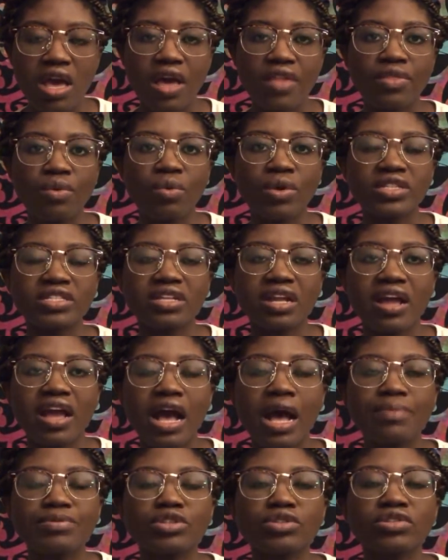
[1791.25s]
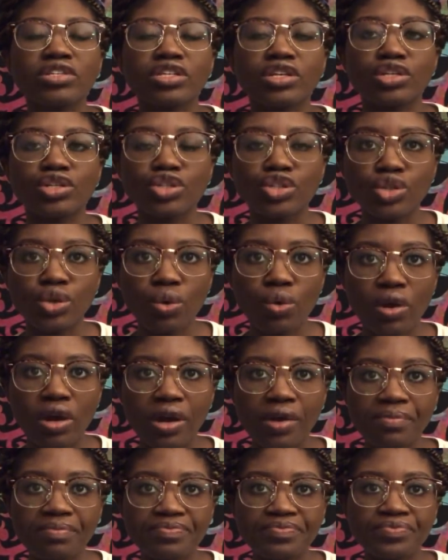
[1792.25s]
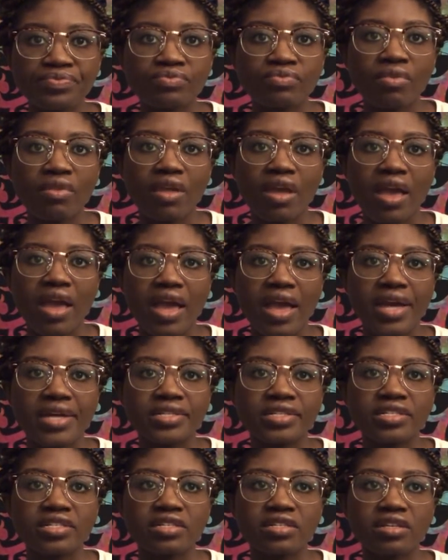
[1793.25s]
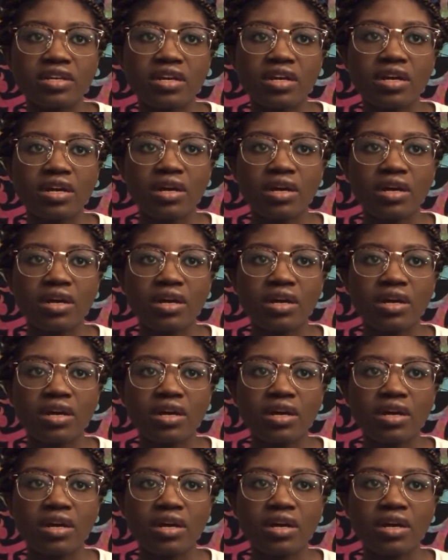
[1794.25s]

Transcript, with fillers: and the ones that I absolutely adore and